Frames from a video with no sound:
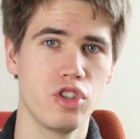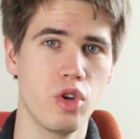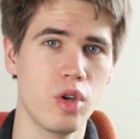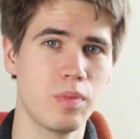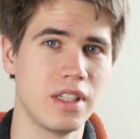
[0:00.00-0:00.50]
you
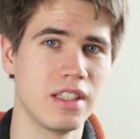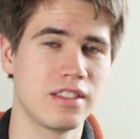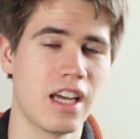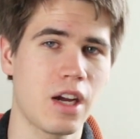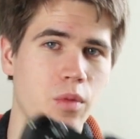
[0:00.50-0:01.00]
will be
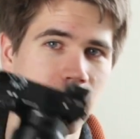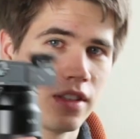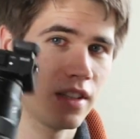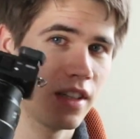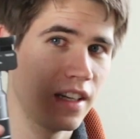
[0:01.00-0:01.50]
stuck
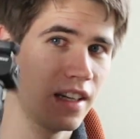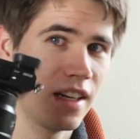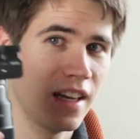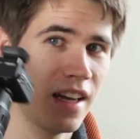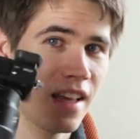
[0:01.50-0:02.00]
with
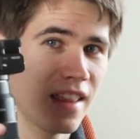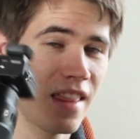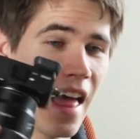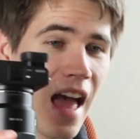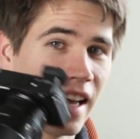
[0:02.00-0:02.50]

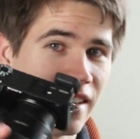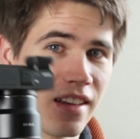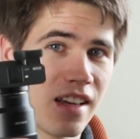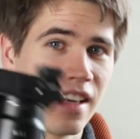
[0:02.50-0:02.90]
that.